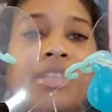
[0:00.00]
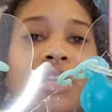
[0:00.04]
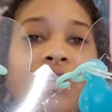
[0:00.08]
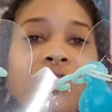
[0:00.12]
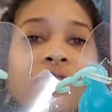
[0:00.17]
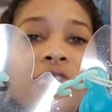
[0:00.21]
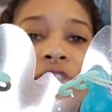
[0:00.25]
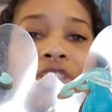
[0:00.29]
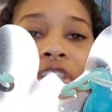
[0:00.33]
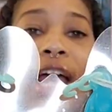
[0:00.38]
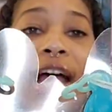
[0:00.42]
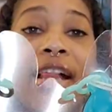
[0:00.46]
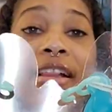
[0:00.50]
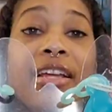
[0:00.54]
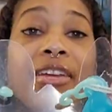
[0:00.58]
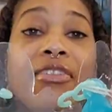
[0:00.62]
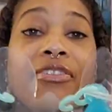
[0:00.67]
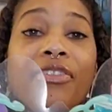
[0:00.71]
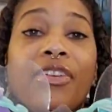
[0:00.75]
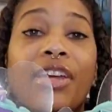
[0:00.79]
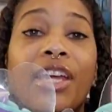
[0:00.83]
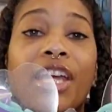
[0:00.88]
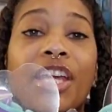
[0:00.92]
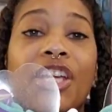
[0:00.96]
little
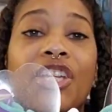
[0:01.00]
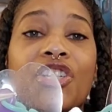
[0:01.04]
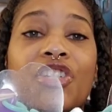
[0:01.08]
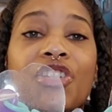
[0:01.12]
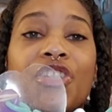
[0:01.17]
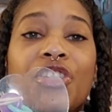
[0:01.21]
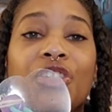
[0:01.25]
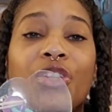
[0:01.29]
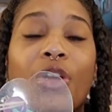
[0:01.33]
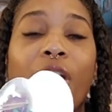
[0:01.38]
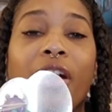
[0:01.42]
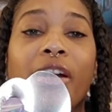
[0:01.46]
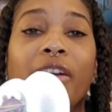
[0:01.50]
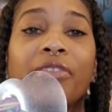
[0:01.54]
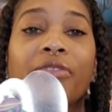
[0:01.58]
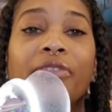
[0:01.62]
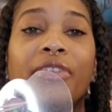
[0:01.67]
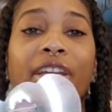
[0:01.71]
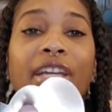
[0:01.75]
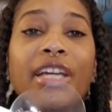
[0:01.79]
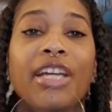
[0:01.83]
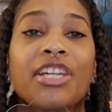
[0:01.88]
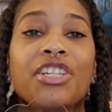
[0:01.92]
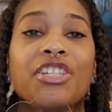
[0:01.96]
jellyfish,
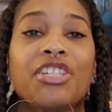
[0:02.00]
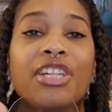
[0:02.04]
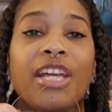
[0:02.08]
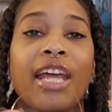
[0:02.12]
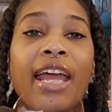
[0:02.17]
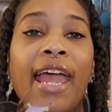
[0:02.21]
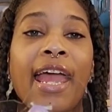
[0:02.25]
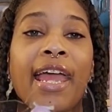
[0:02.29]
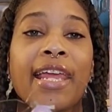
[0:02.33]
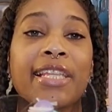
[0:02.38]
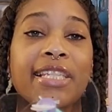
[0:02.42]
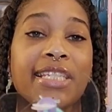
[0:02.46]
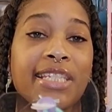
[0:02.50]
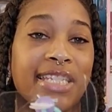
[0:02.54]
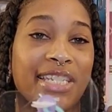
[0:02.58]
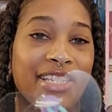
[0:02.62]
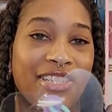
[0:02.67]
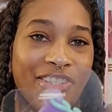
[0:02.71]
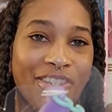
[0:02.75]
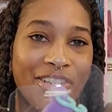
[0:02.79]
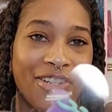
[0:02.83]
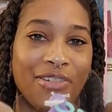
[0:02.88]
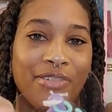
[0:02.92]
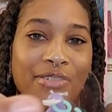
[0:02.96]
starfish, and
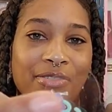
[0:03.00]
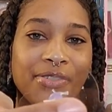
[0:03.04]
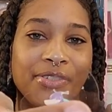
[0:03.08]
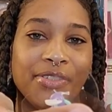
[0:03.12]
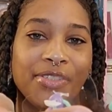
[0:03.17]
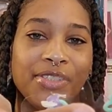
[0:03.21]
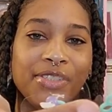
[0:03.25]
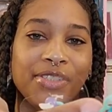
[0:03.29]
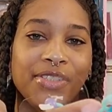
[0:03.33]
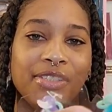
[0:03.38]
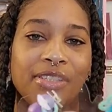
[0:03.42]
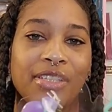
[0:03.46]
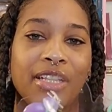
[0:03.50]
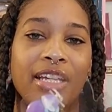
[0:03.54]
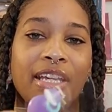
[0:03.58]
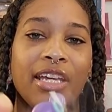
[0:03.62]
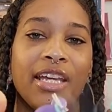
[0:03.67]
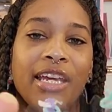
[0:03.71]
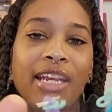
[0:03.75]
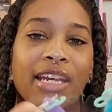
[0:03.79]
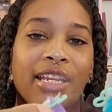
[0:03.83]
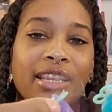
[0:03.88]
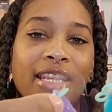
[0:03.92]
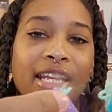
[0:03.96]
seashells.
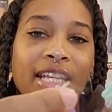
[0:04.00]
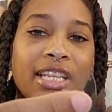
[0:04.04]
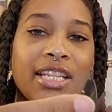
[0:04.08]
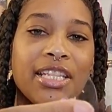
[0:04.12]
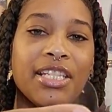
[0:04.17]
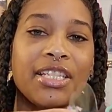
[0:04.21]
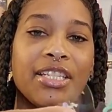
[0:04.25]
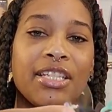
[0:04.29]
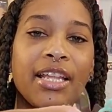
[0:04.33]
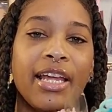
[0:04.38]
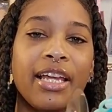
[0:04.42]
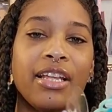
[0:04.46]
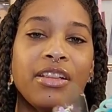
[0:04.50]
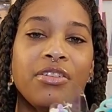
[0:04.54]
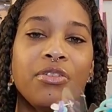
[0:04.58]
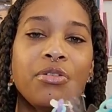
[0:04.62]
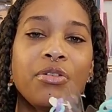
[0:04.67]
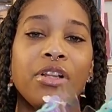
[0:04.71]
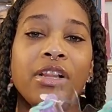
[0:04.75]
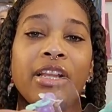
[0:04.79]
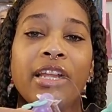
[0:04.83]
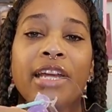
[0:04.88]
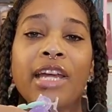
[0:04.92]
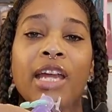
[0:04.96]
I think this is like a little
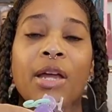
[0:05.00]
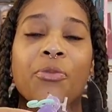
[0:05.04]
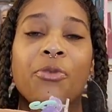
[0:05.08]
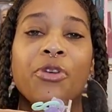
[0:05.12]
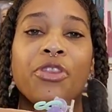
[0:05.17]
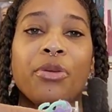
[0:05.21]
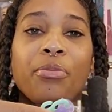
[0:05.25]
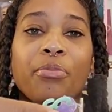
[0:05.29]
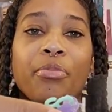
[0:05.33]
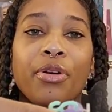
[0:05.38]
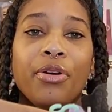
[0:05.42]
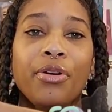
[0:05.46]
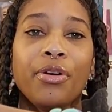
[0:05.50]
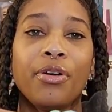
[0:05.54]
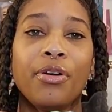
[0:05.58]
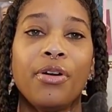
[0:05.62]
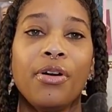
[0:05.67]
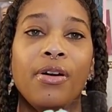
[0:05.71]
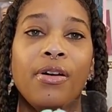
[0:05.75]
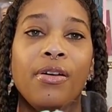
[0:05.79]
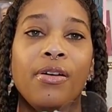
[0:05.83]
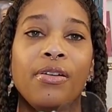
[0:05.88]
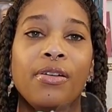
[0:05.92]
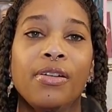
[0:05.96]
clam with a
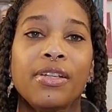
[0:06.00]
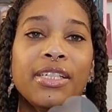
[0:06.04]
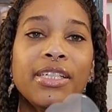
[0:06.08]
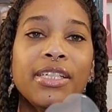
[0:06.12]
pearl.